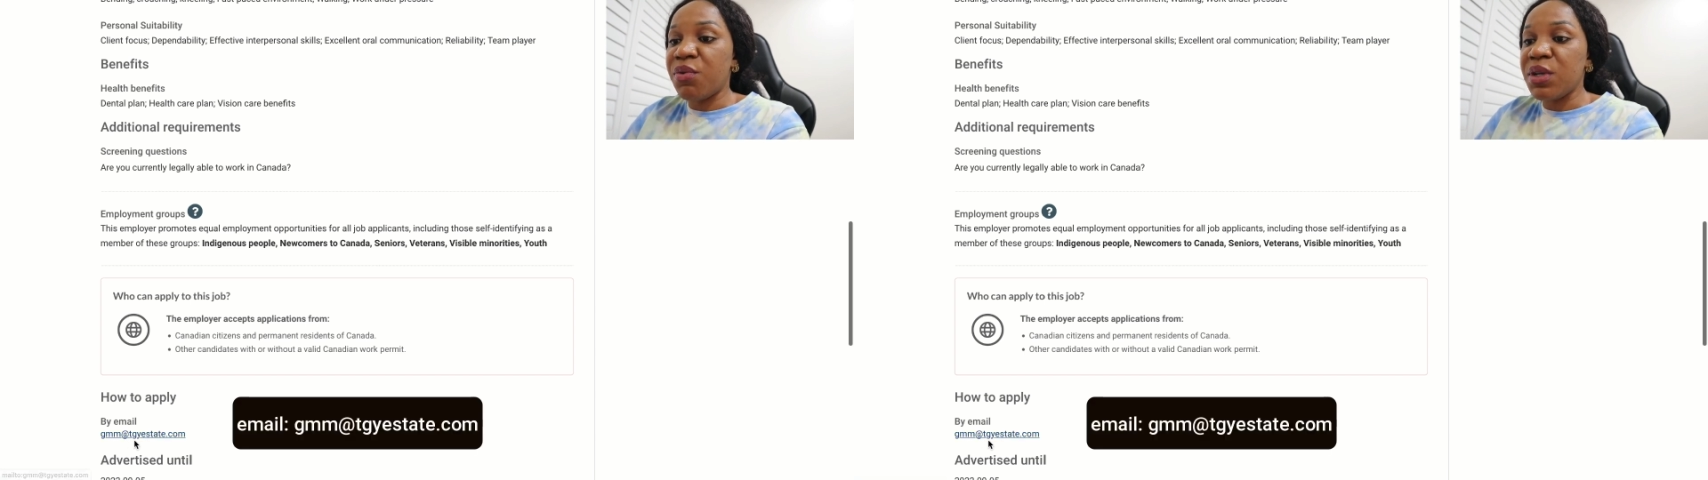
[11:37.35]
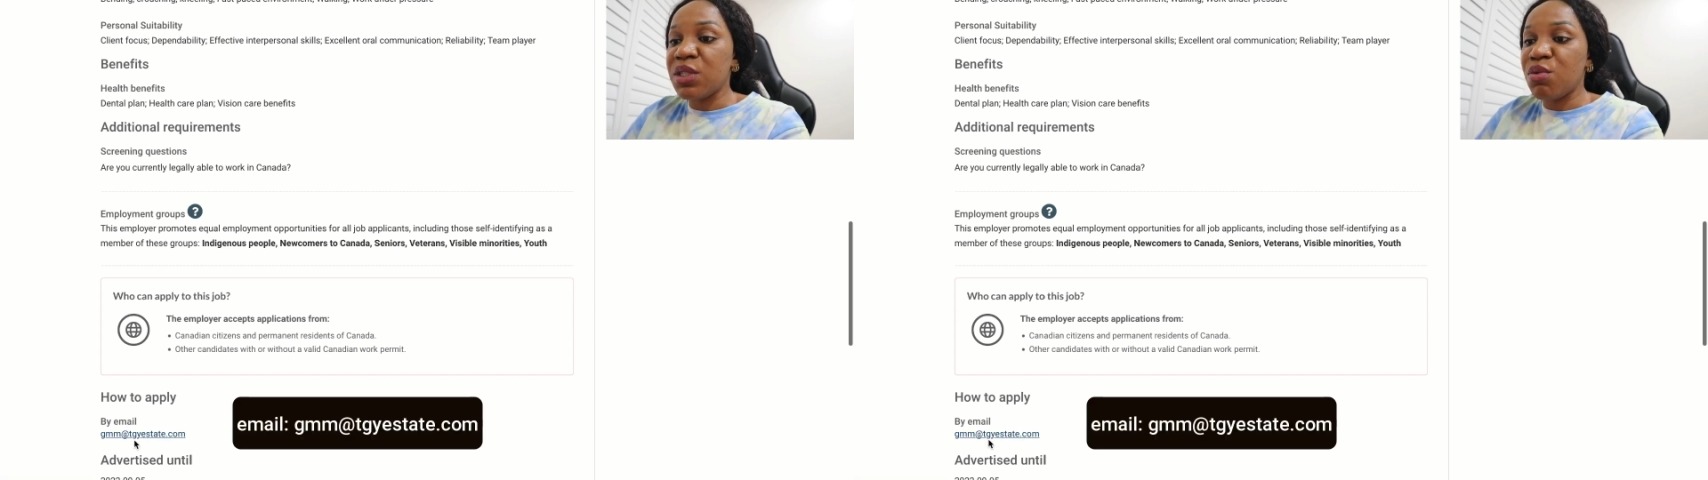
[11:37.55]

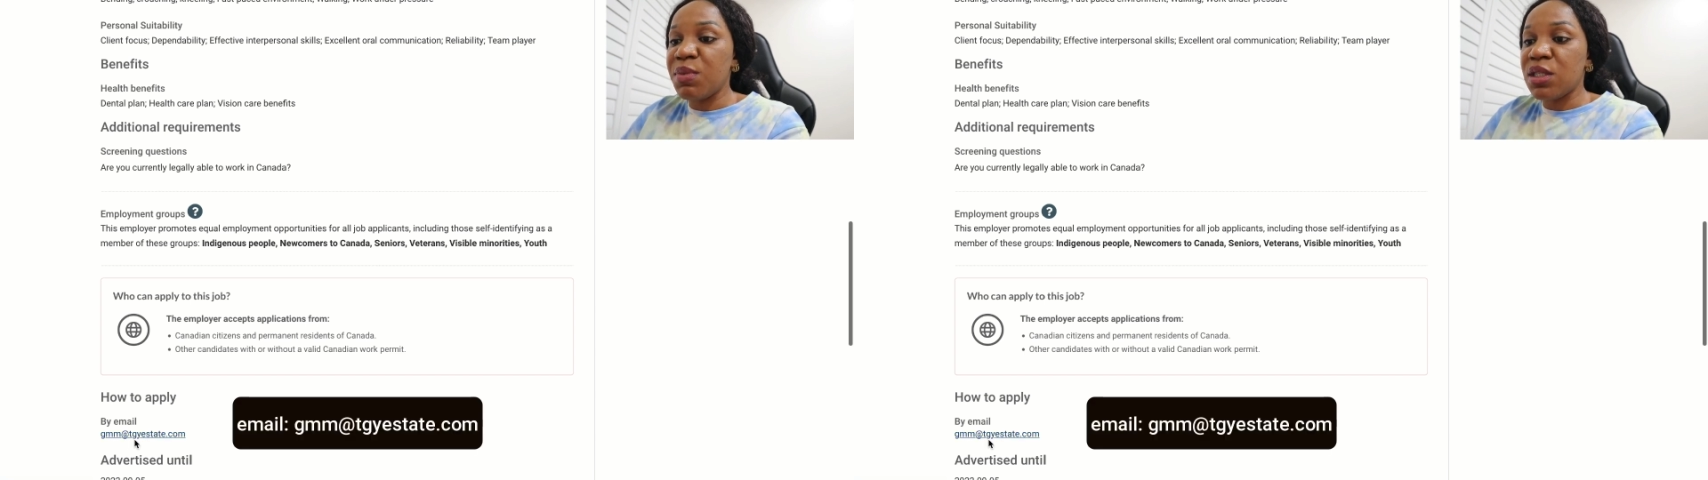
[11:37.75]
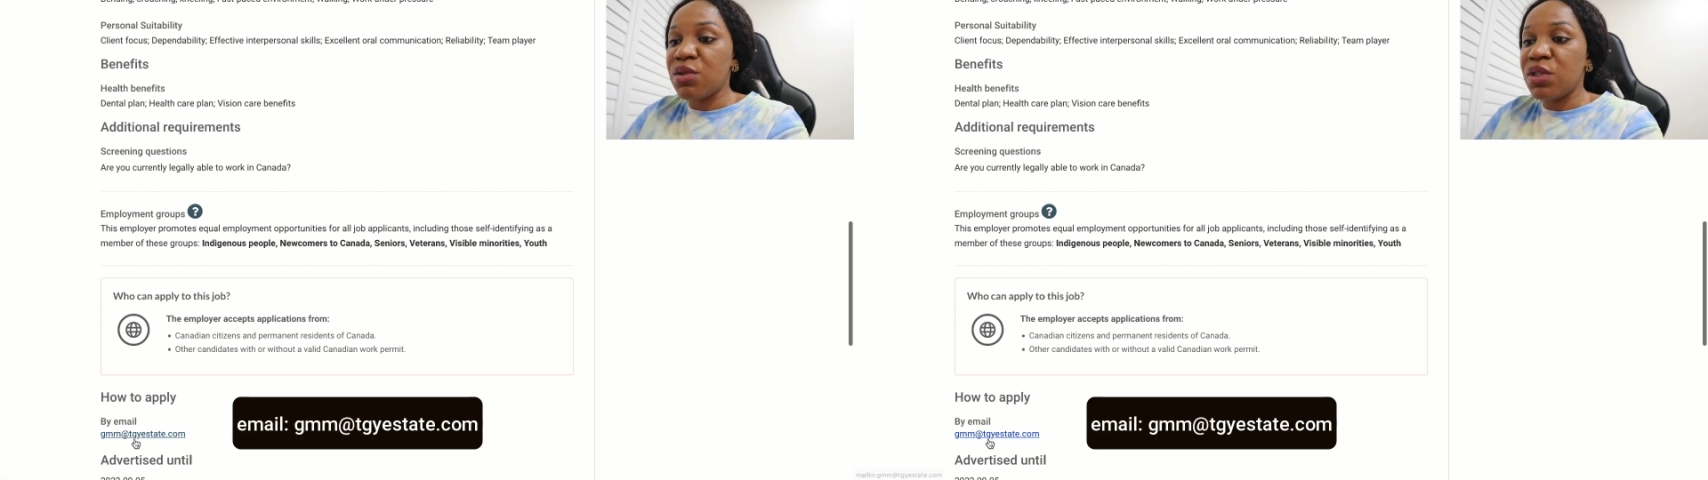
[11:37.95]

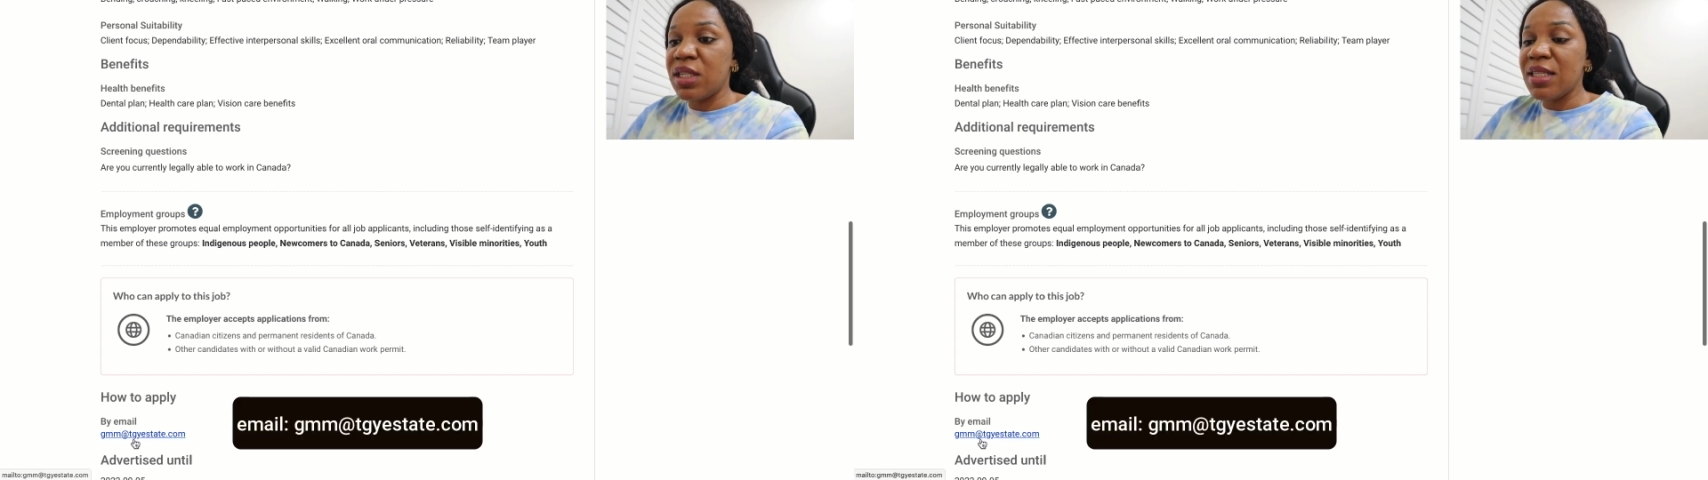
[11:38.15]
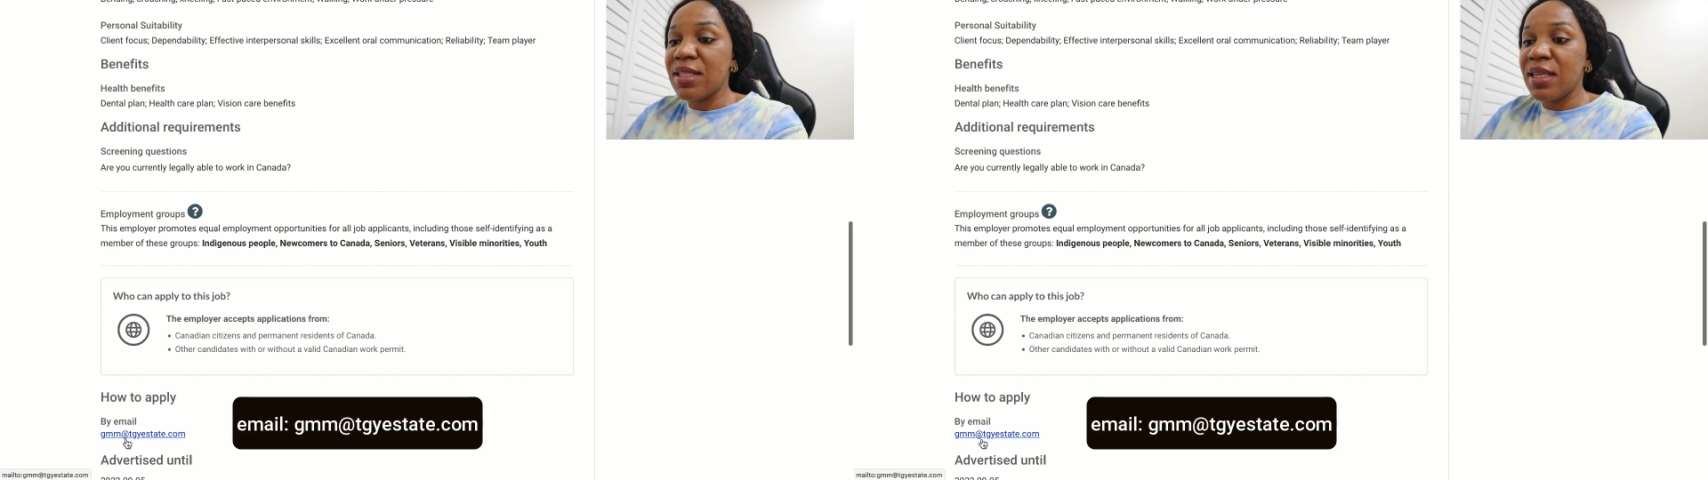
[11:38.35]
resume to
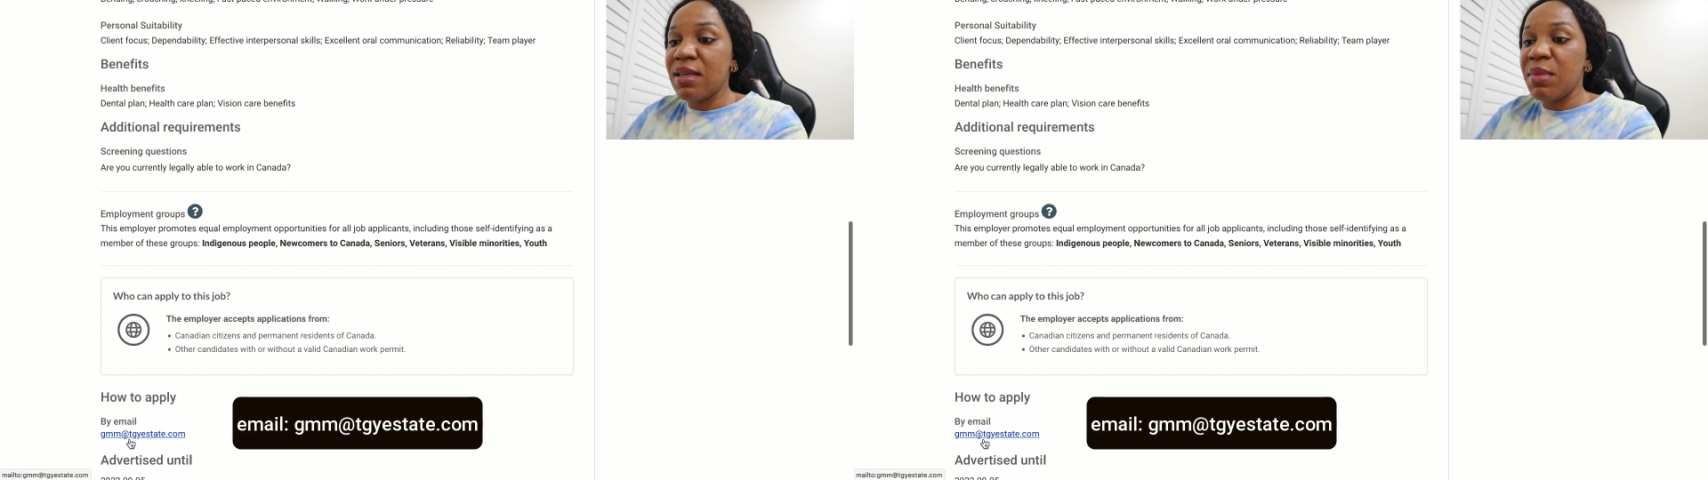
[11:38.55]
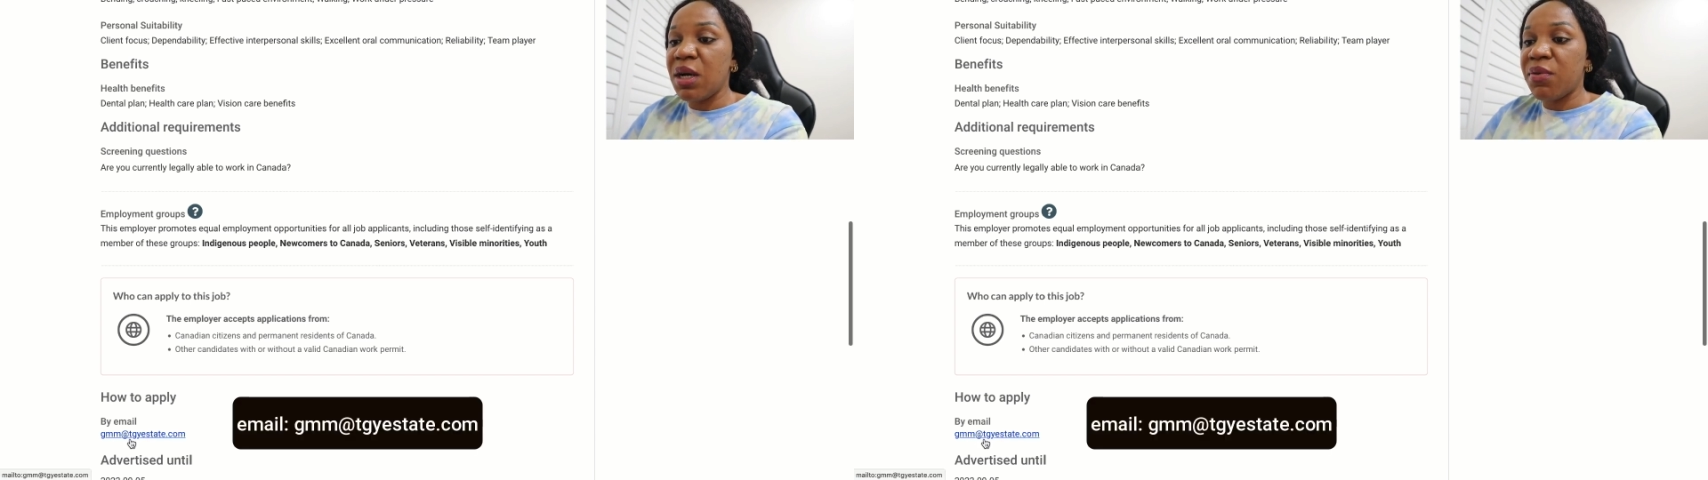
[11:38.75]
this
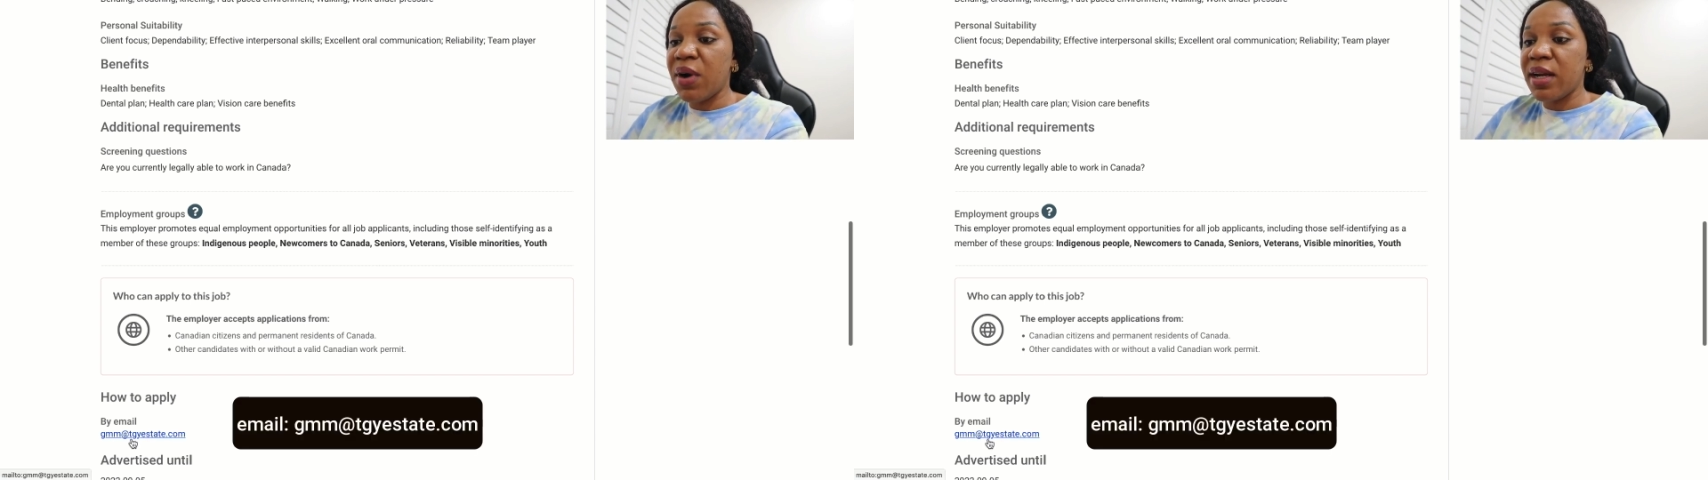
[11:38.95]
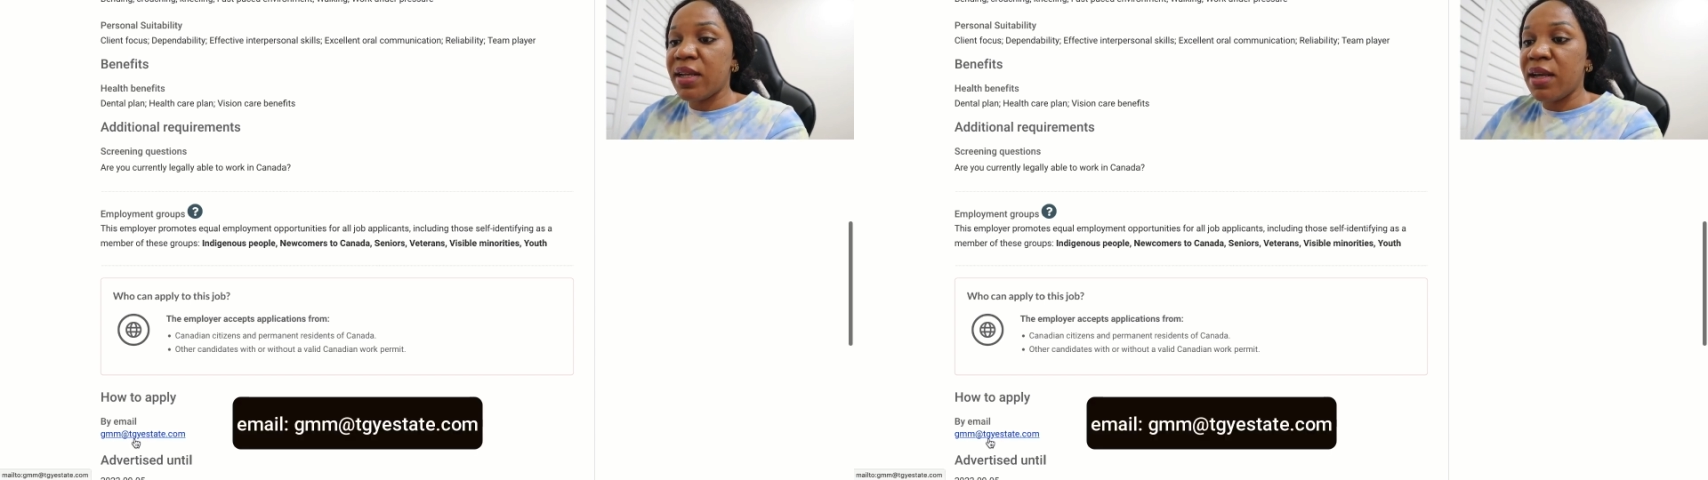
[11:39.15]
email
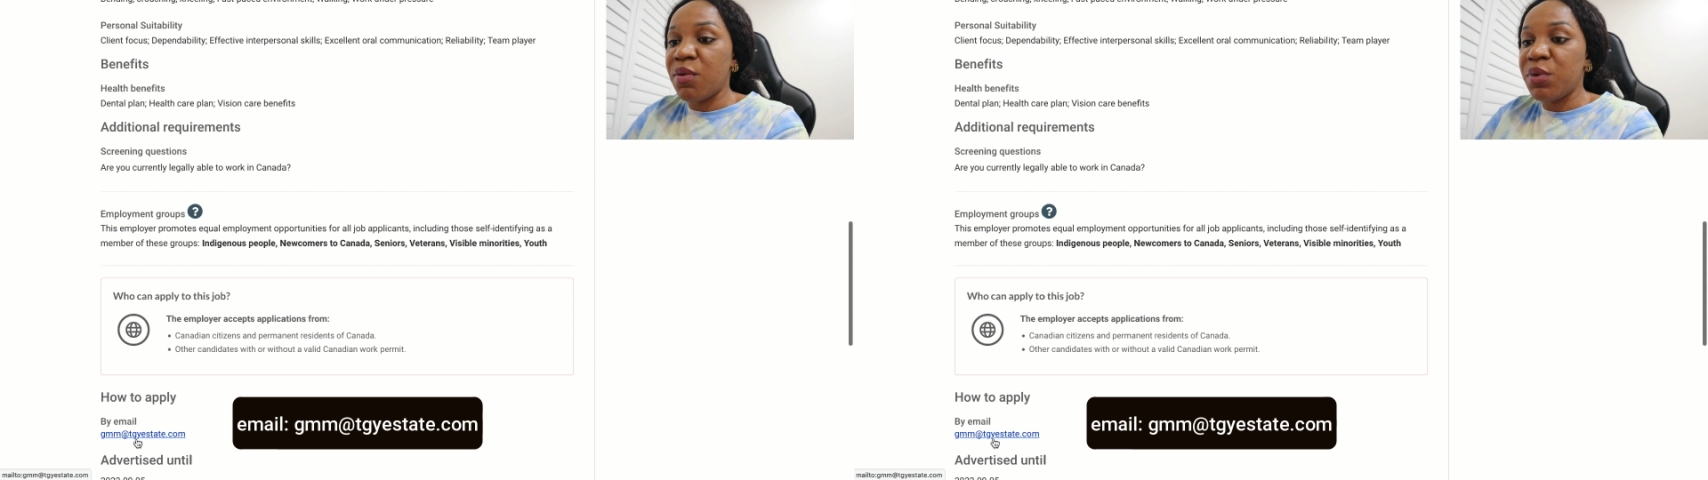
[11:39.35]
right here,